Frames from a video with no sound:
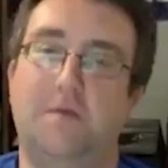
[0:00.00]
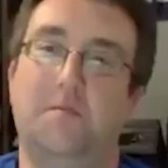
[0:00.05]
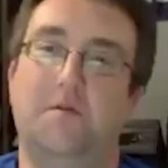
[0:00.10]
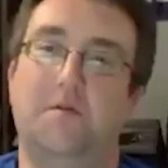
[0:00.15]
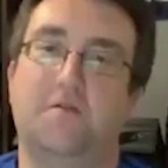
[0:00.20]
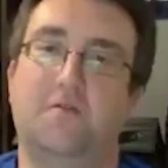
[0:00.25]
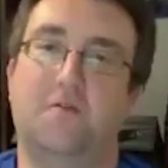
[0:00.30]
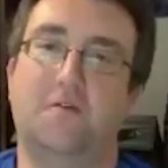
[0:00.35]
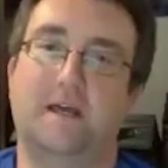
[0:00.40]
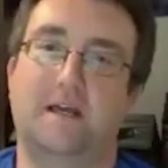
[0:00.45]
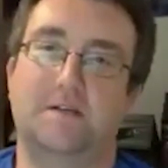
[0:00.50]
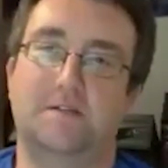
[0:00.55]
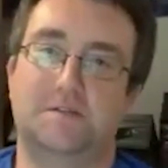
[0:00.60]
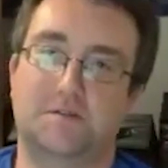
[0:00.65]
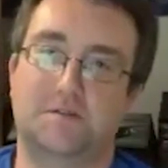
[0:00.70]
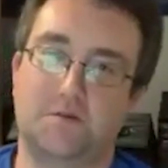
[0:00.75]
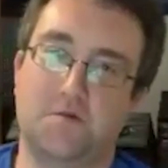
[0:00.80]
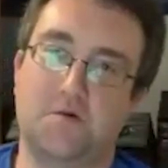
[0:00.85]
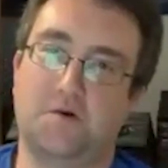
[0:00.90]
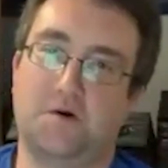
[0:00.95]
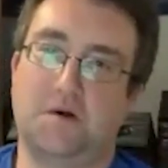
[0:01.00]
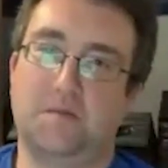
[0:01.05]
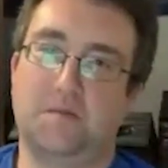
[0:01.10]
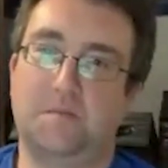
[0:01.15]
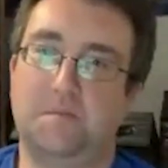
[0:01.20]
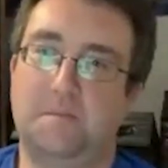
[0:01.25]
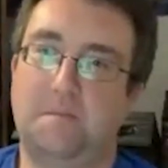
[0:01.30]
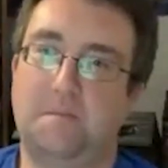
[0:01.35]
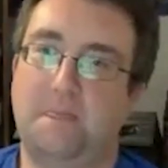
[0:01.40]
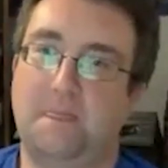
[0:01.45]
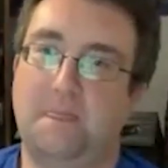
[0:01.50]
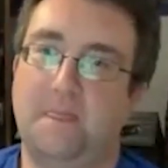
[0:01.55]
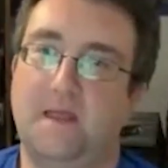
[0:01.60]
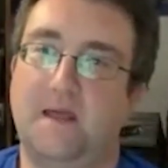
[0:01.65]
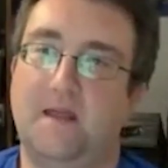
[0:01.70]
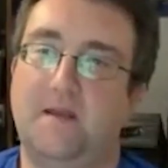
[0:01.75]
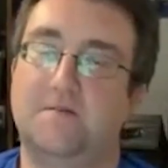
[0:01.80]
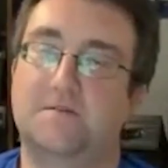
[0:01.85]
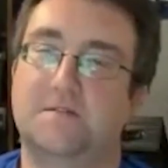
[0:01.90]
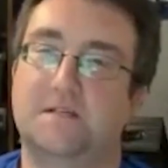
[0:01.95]
before that storm,
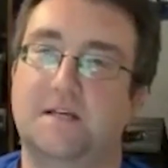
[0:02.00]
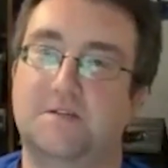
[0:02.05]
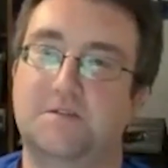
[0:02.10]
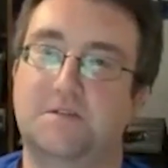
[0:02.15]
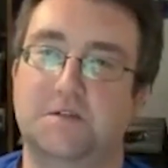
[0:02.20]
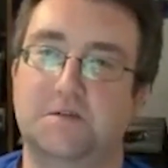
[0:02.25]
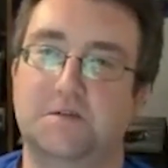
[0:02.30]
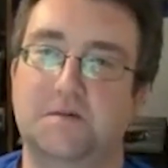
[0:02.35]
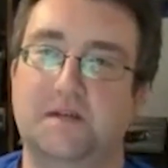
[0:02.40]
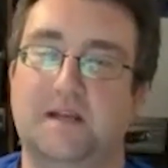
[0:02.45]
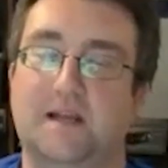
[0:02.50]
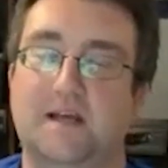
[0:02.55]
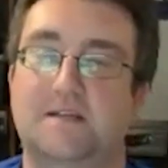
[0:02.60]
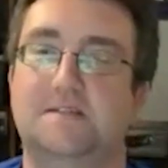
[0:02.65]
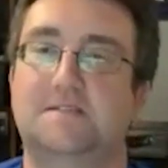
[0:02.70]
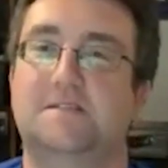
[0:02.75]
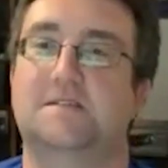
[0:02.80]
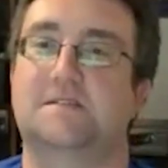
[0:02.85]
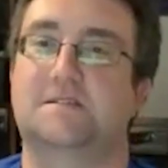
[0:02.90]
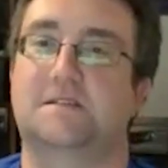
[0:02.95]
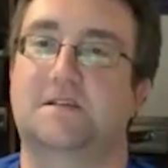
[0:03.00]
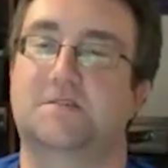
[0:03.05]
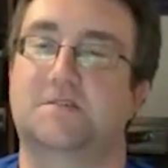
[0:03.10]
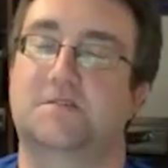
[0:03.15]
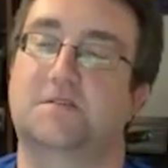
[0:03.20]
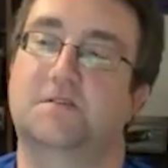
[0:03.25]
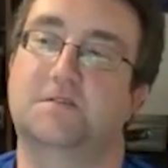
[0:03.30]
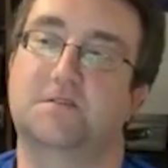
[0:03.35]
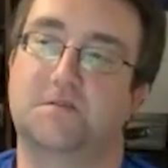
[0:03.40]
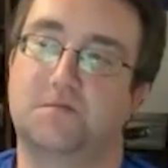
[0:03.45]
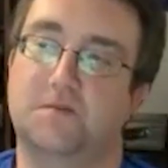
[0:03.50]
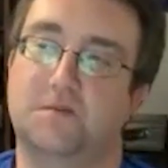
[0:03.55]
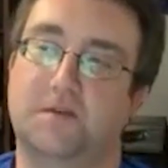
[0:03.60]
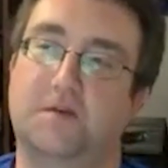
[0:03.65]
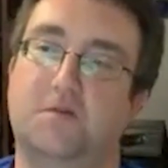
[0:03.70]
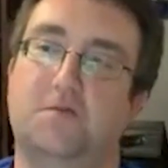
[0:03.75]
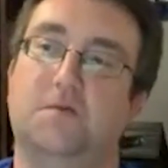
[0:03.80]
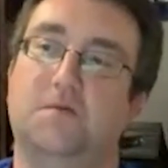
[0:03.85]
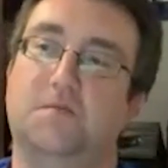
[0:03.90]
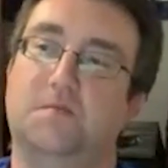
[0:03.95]
and it was actually doing an Estes session. That's a really
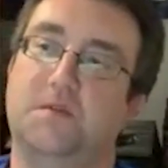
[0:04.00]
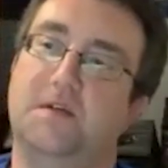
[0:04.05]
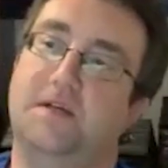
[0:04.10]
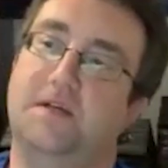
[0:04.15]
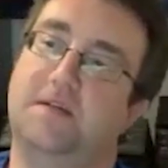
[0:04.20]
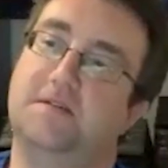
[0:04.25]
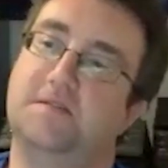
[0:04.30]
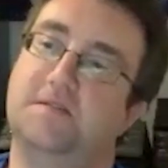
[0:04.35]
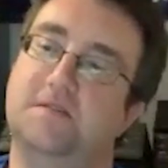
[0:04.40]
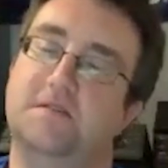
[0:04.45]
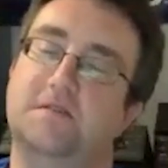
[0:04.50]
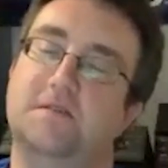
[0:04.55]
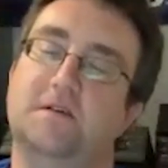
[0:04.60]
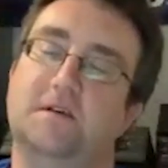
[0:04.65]
cool place.